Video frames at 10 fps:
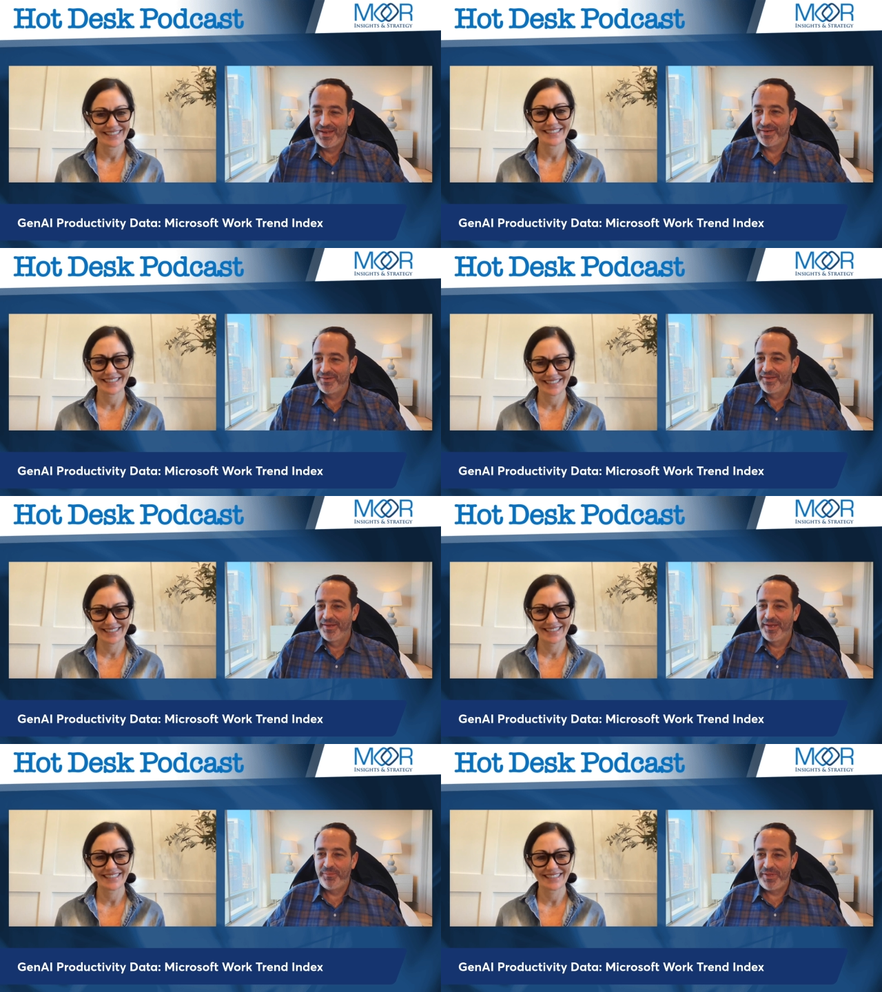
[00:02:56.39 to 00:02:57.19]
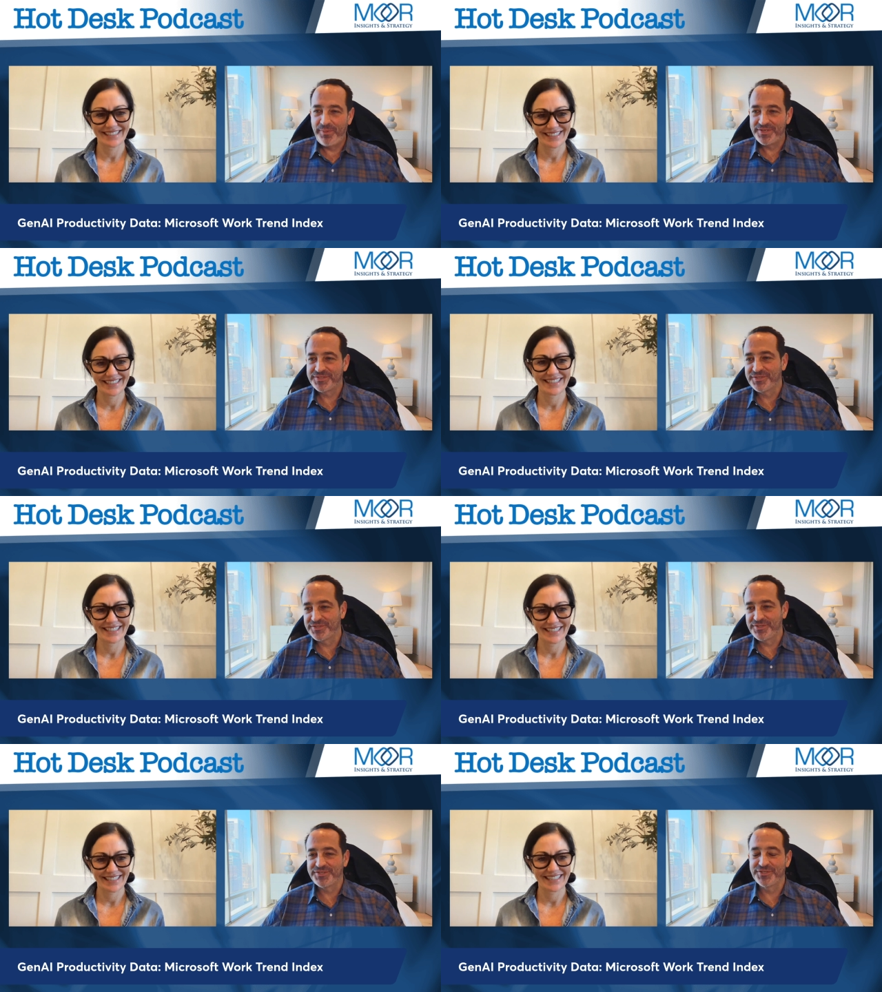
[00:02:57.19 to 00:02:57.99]
Speaker 1: And and maybe it's
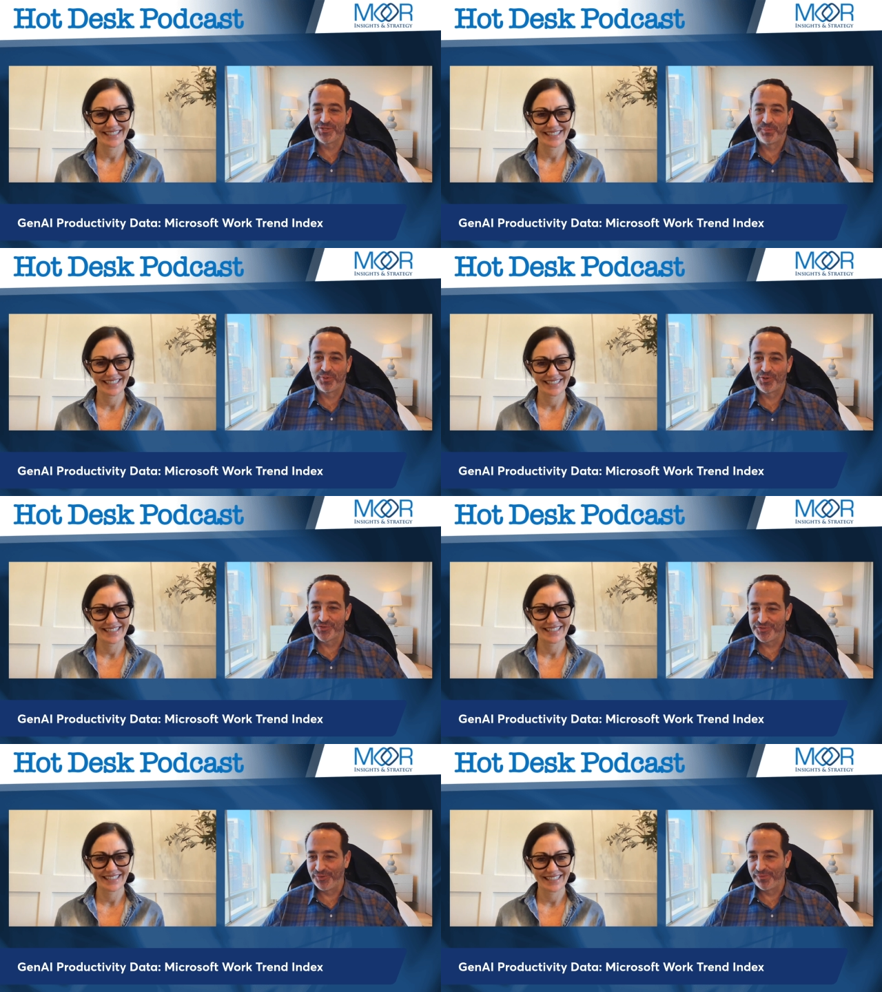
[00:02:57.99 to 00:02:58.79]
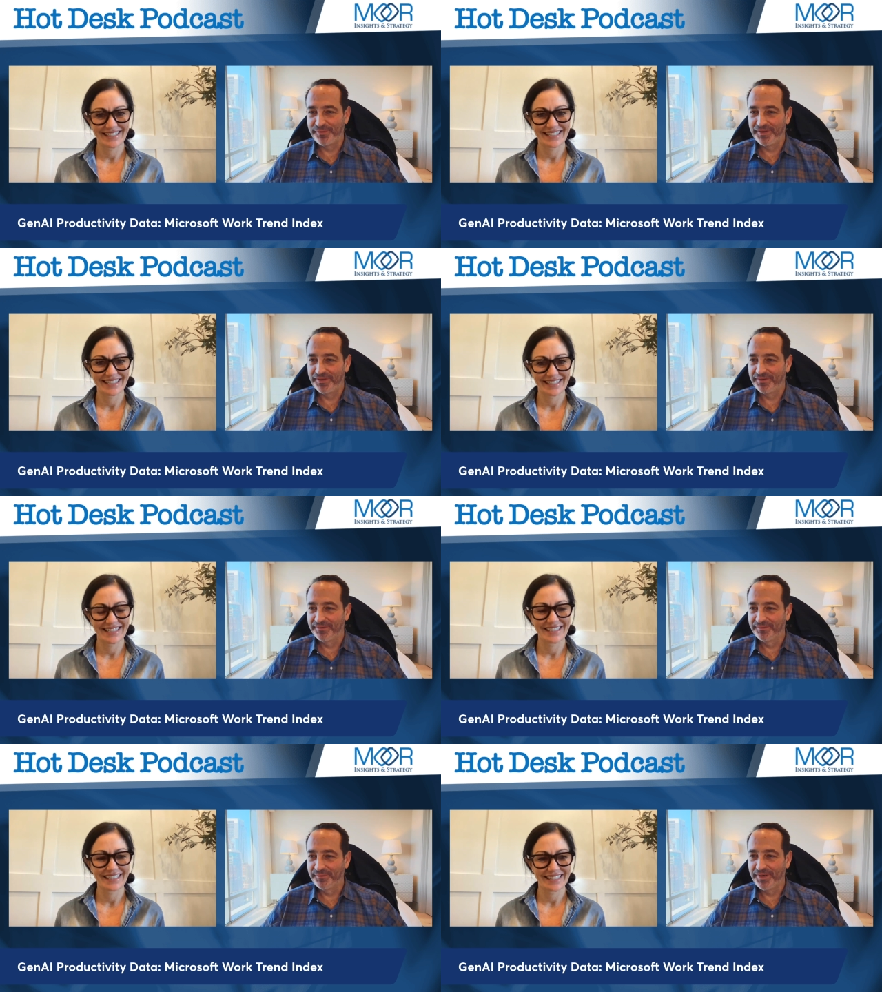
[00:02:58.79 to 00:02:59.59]
this this is the personal thing,
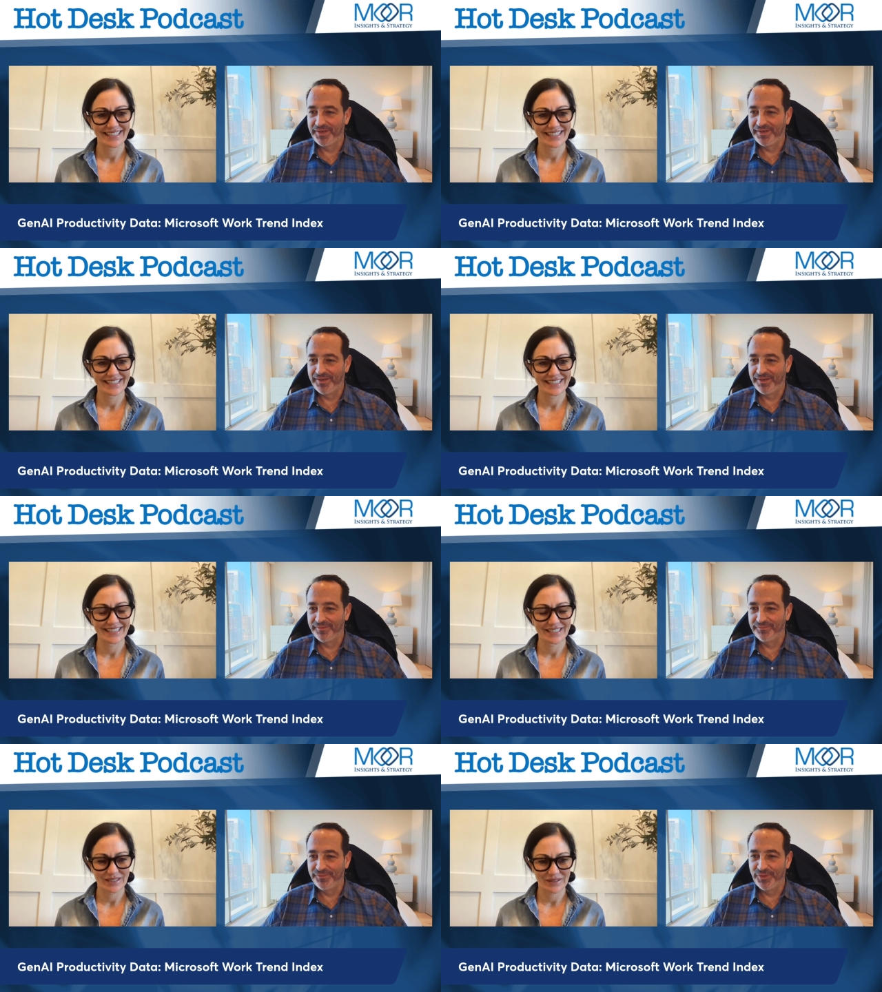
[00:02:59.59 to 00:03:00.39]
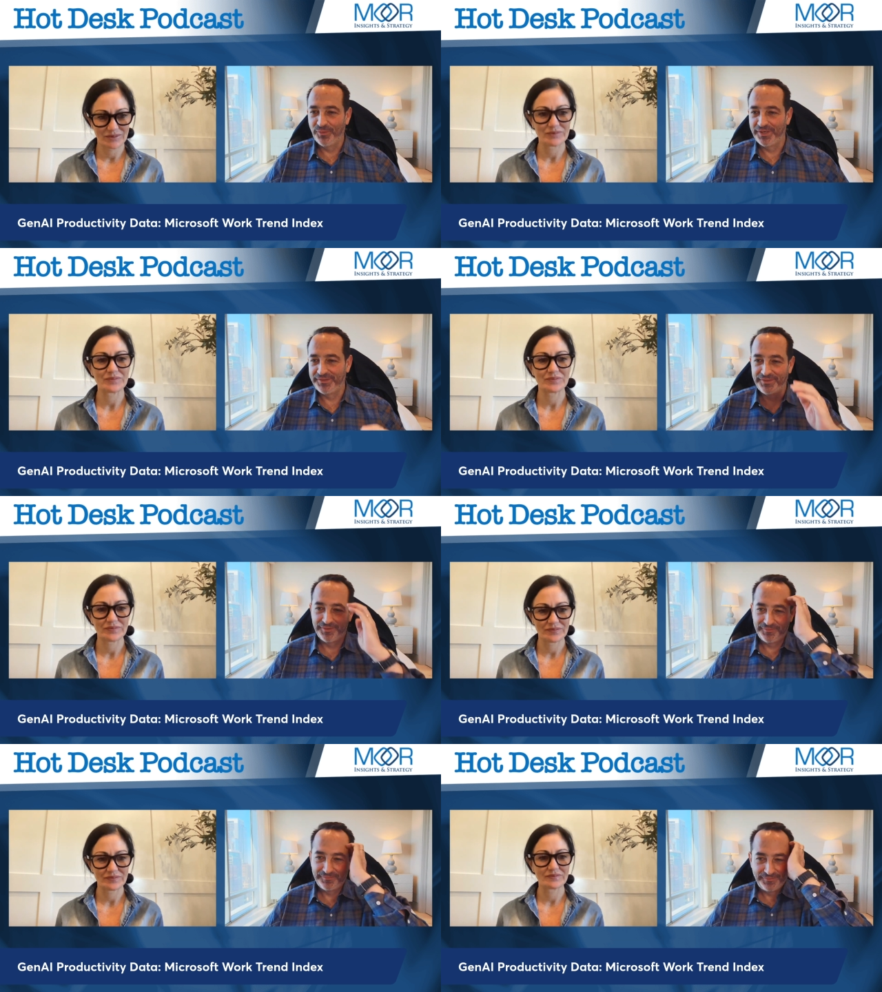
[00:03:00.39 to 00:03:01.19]
right? I, I have no
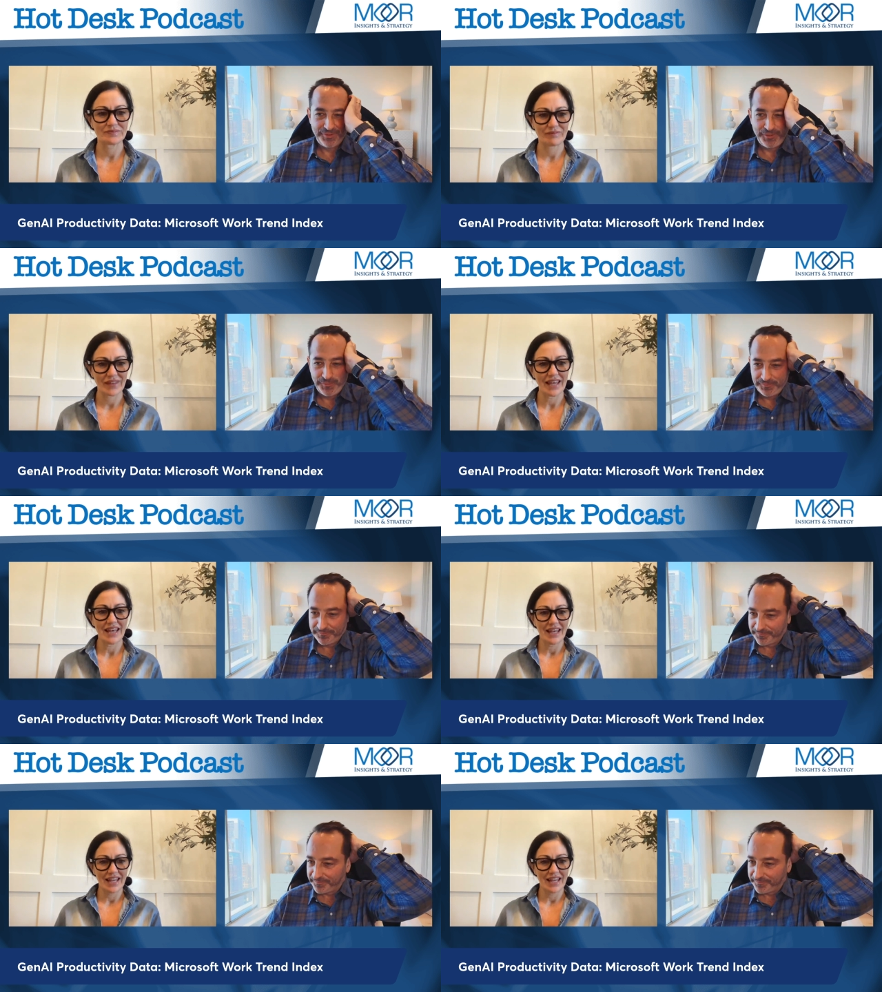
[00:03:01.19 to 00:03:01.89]
idea, you know?